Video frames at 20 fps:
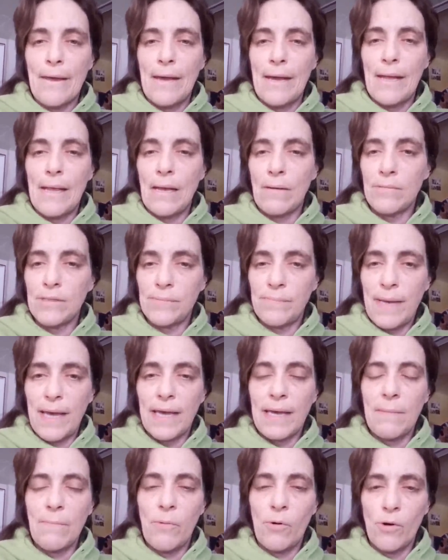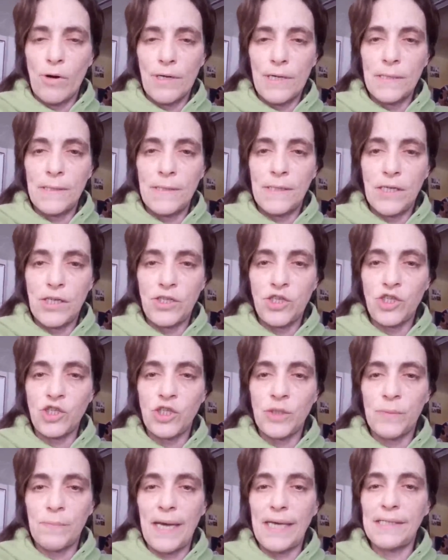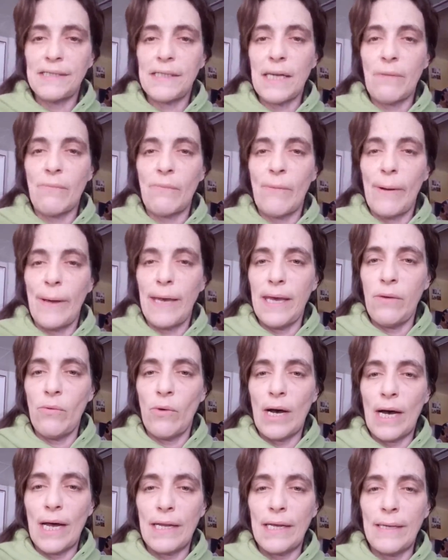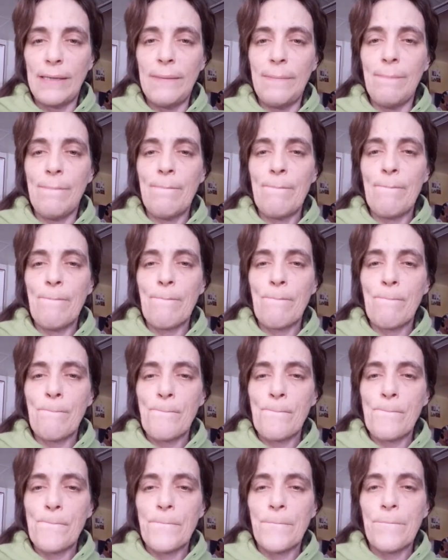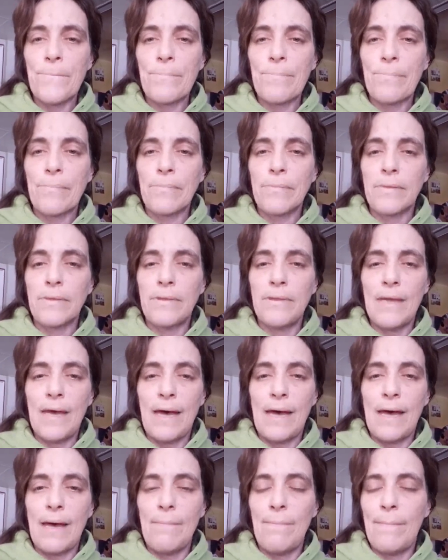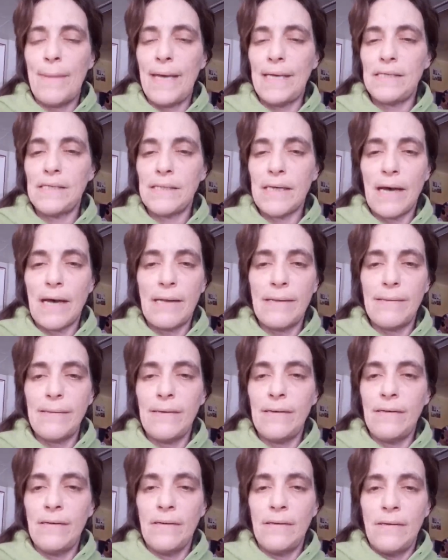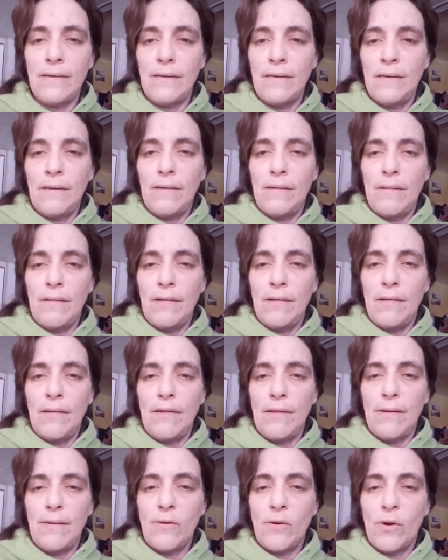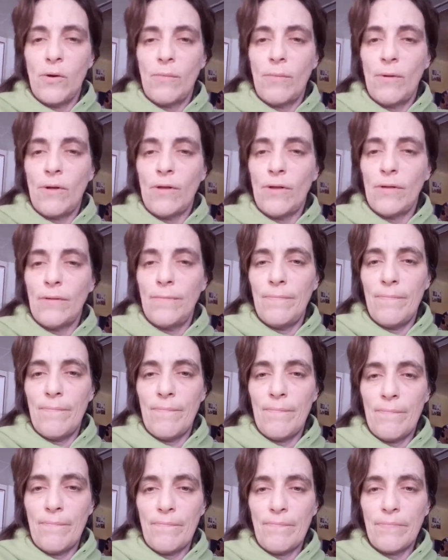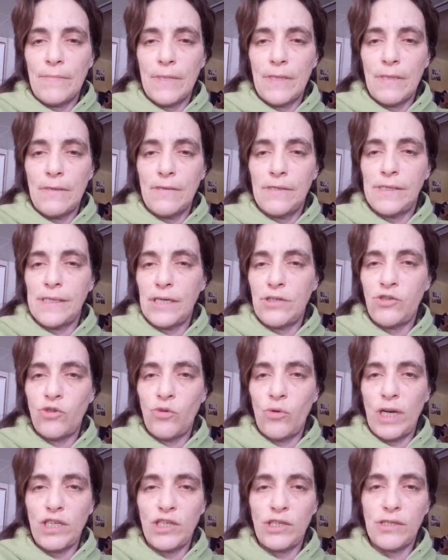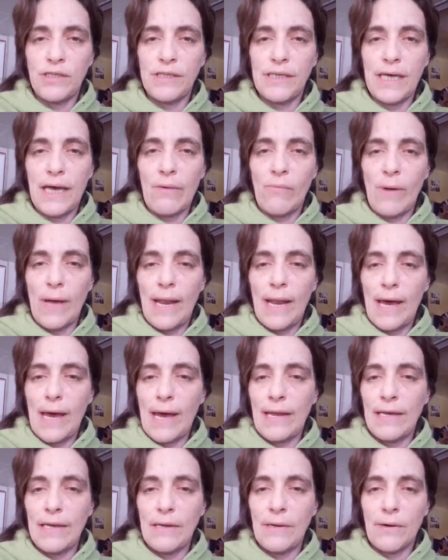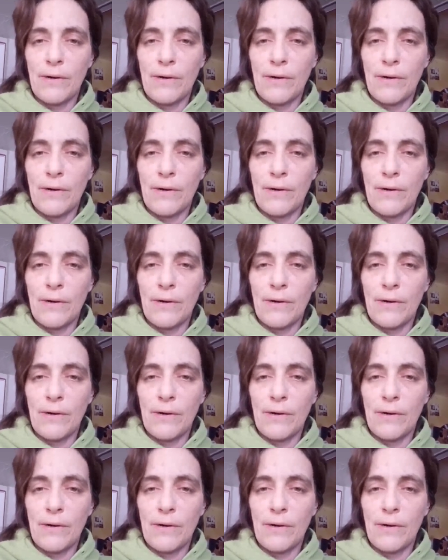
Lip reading: and I was making poor decisions based on what he wanted, not based on the normal situations that went on and